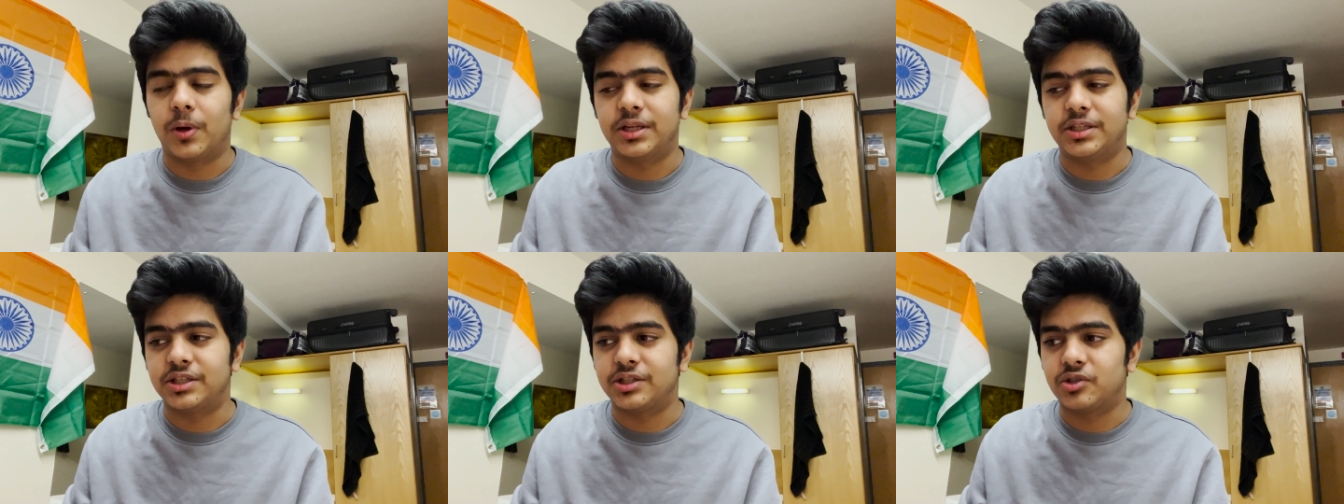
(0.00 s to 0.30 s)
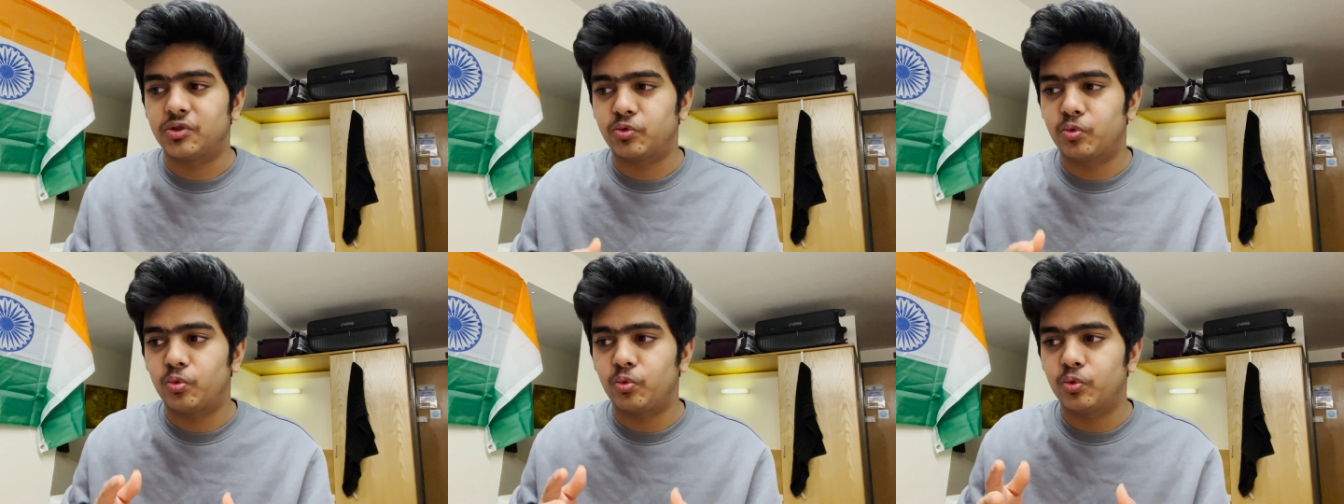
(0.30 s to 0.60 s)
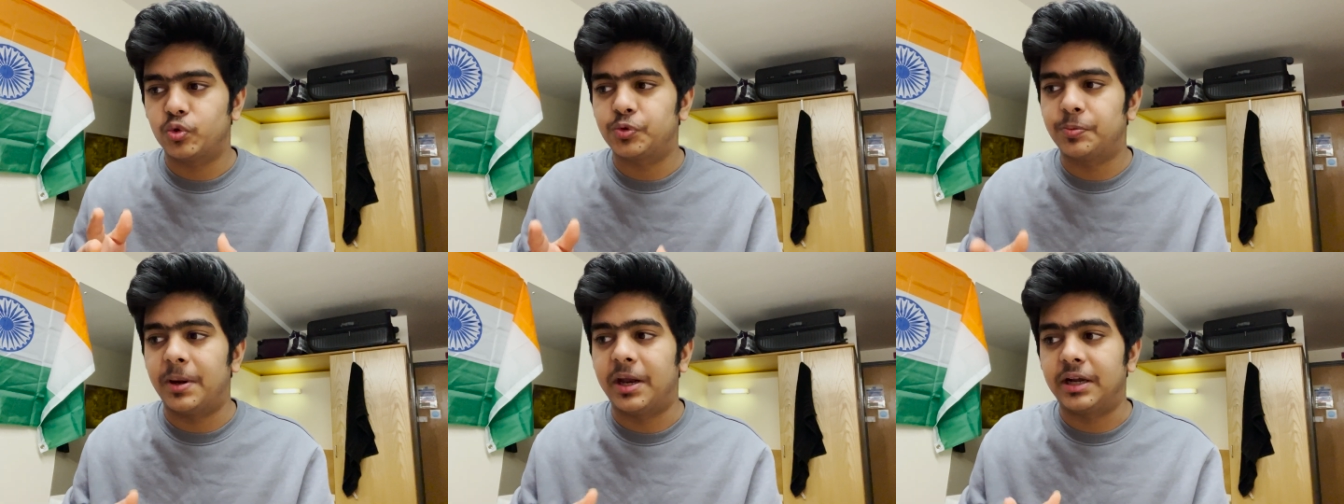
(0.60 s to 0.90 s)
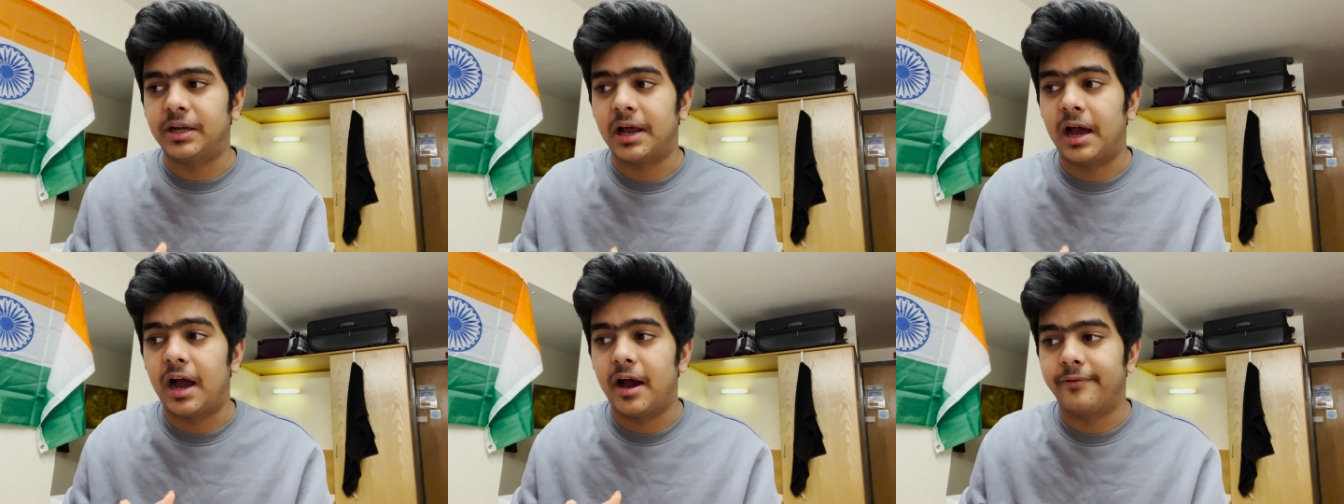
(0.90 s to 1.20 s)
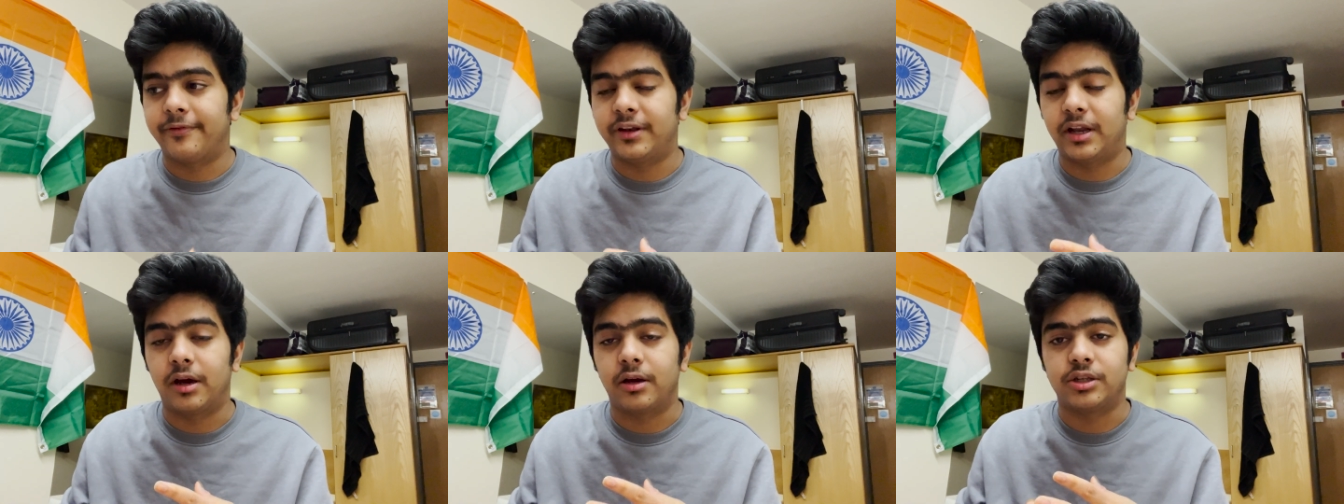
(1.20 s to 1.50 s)
I just spent
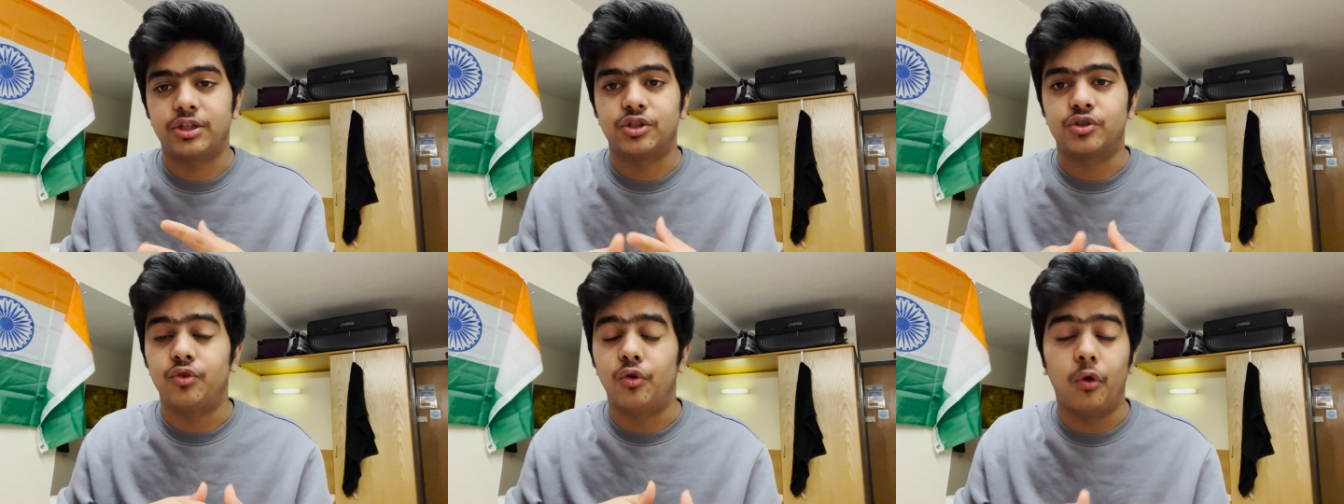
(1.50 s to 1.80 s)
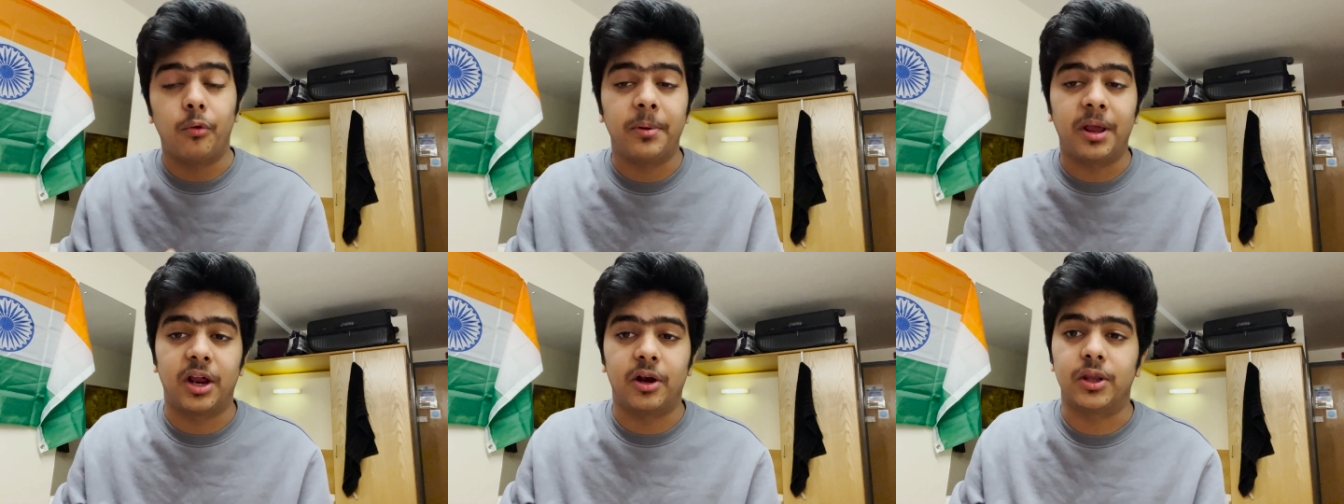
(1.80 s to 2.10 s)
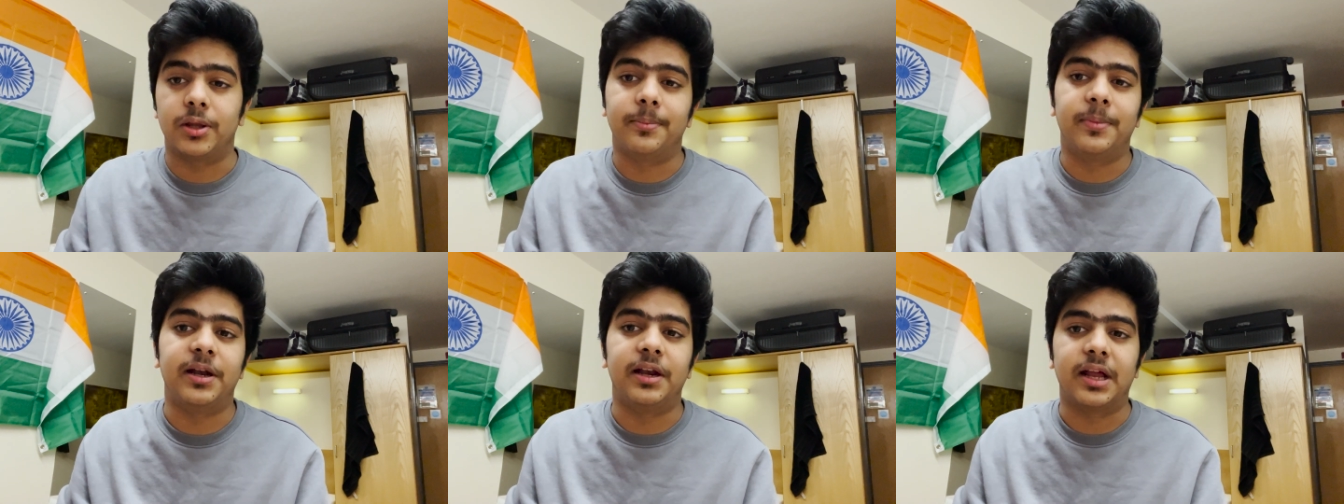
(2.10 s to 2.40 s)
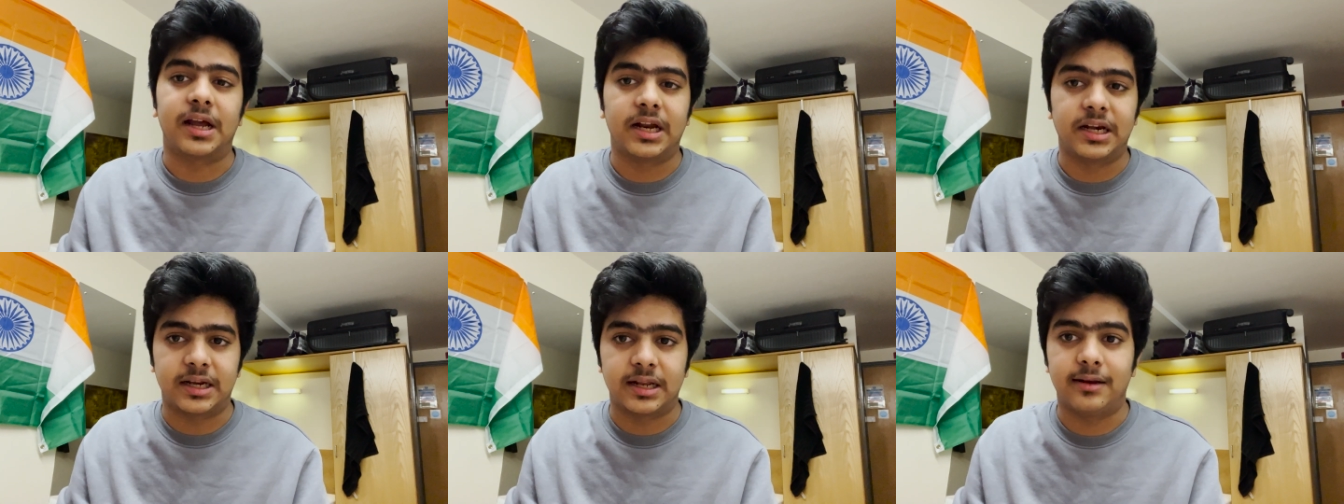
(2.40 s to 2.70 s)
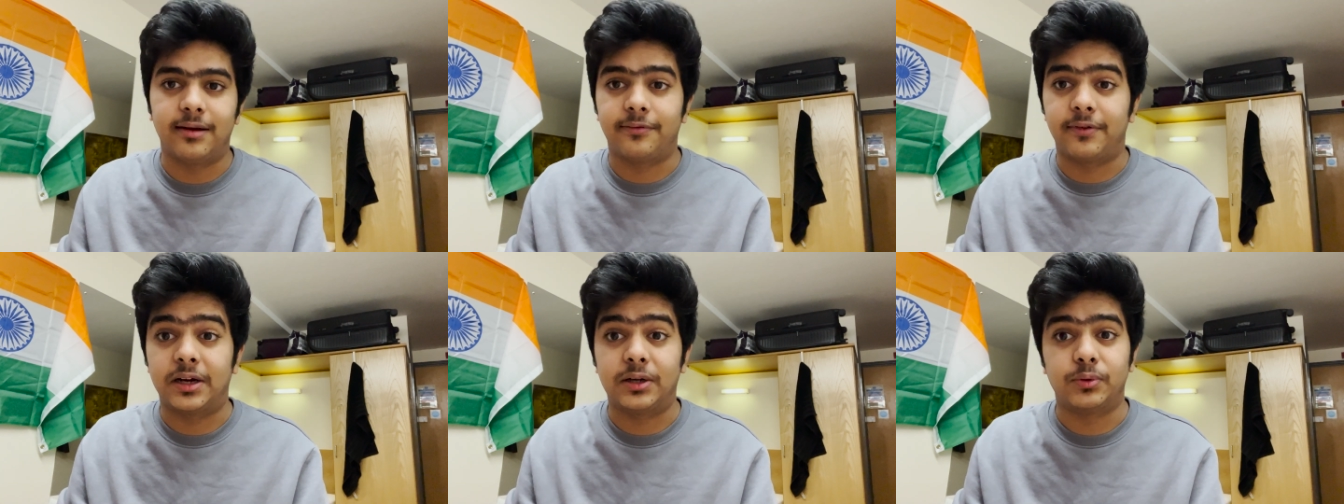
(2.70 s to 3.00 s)
half an hour just roaming around the building
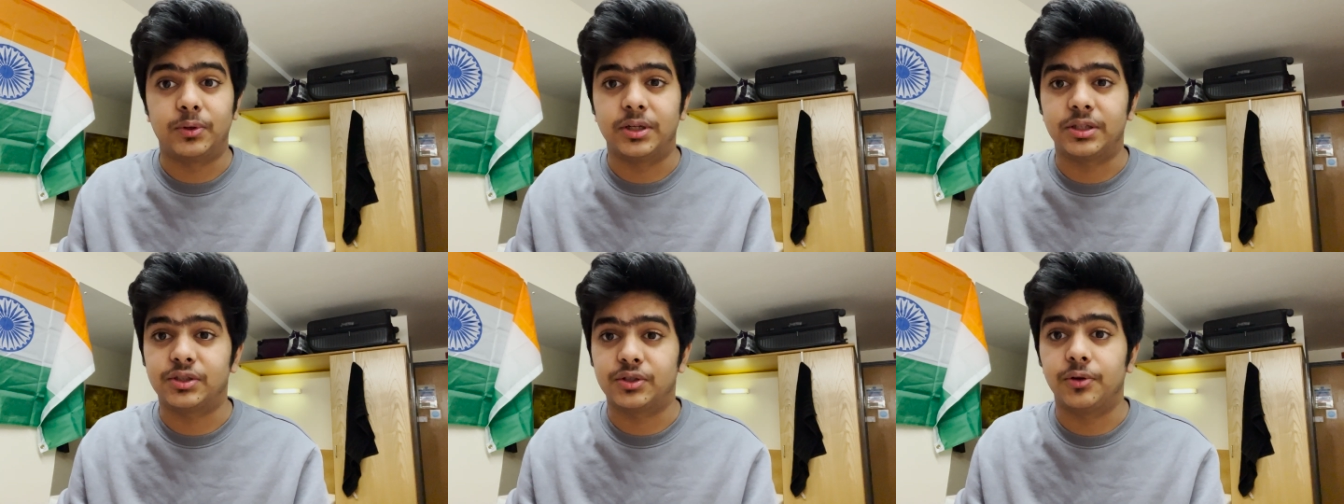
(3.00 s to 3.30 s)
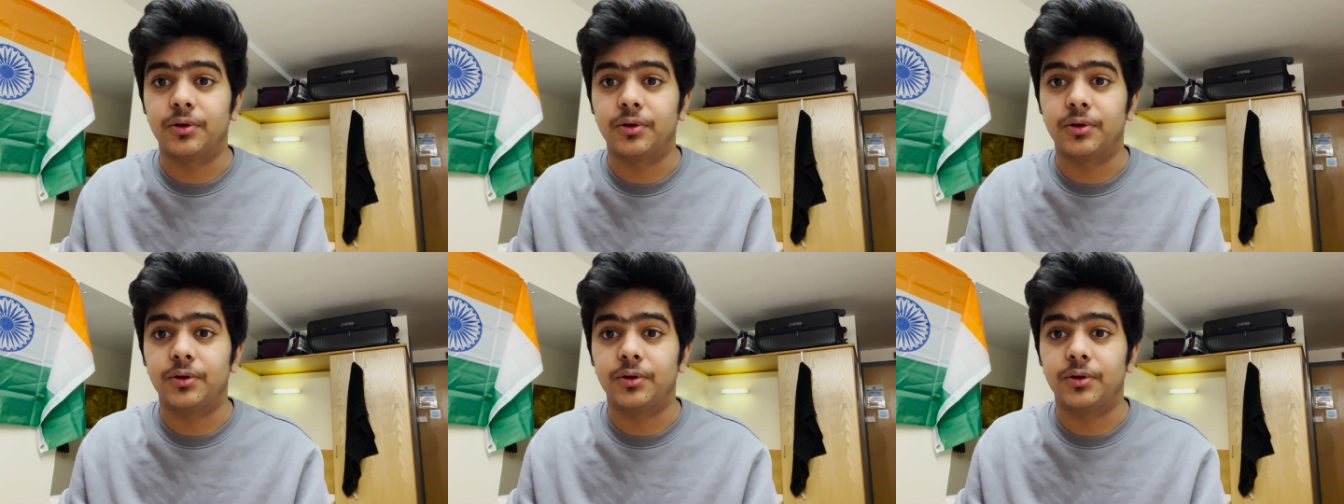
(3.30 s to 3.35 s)
until I found it.